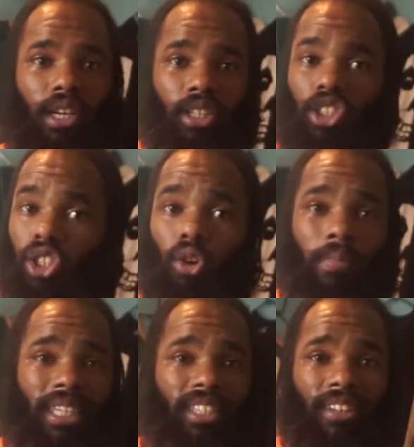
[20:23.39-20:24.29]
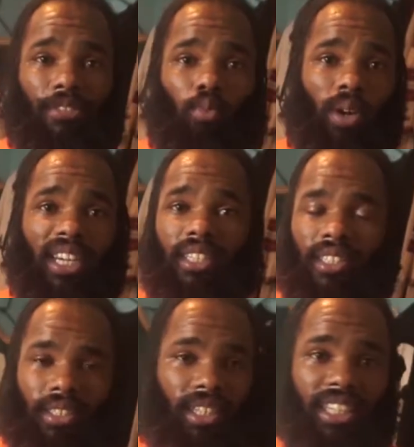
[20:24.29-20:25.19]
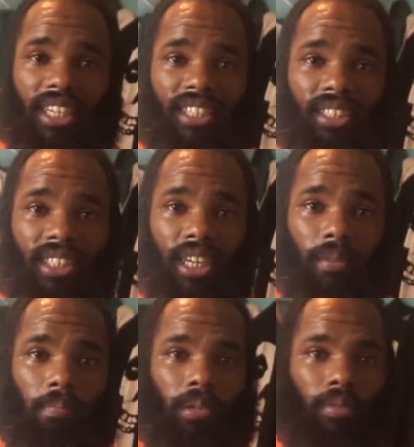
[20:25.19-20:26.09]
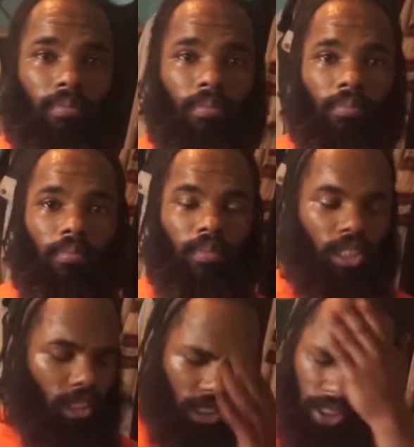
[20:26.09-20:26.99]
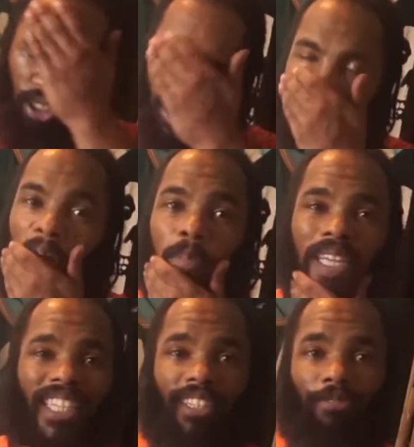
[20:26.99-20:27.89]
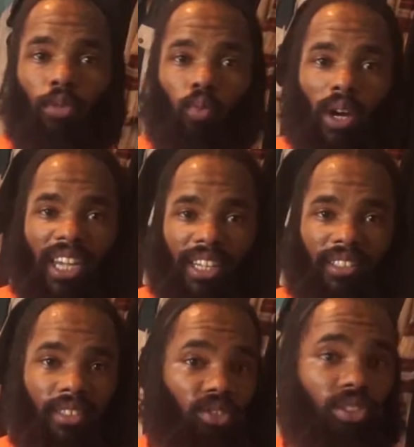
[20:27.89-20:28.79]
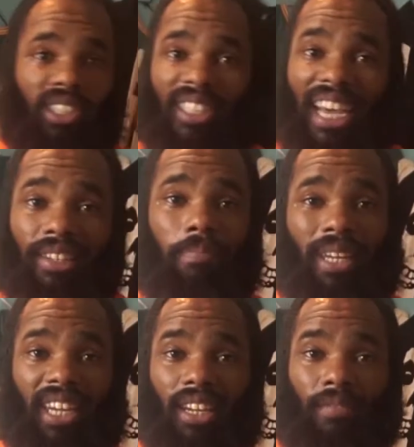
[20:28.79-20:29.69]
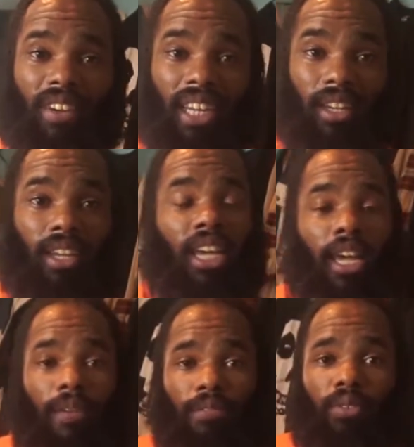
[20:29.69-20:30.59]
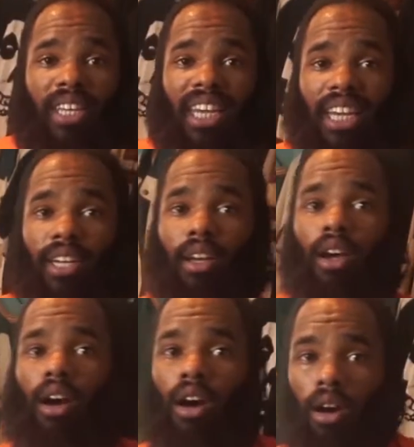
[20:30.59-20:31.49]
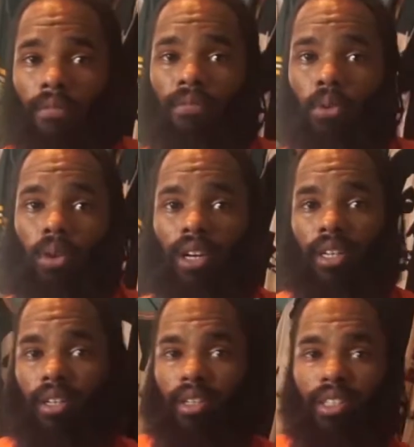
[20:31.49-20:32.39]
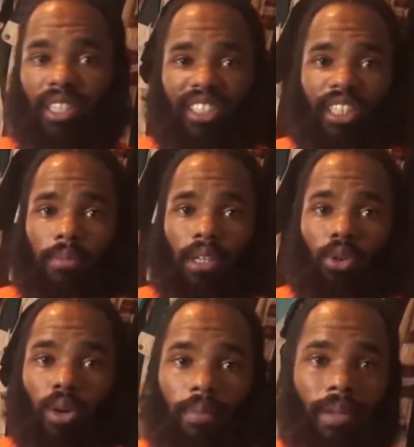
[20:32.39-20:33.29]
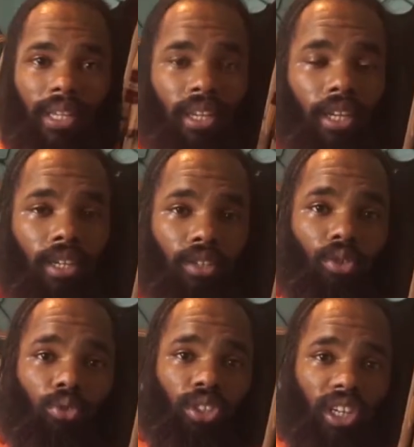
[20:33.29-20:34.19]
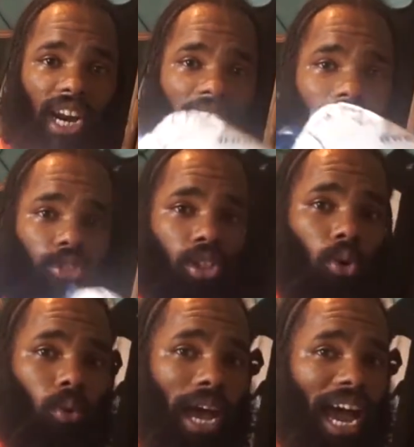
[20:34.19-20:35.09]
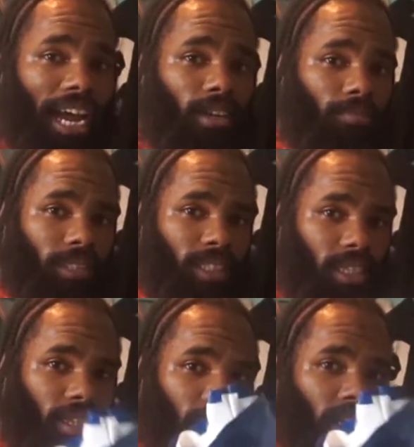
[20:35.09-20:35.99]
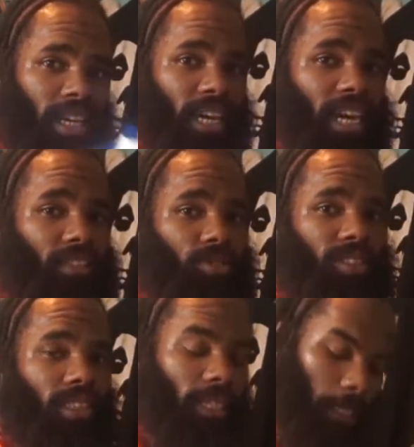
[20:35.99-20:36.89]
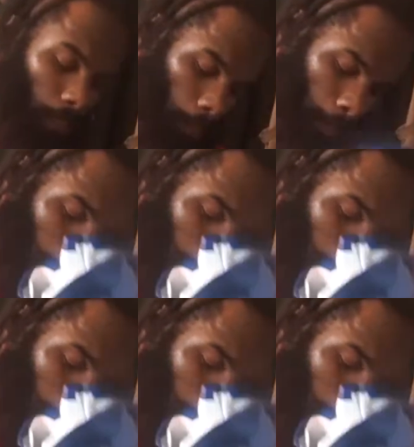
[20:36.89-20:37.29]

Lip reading: So many different ways to get in shape. So many different ways. You just have to be innovative. If you can't afford the gym equipment, use your household items. As you see,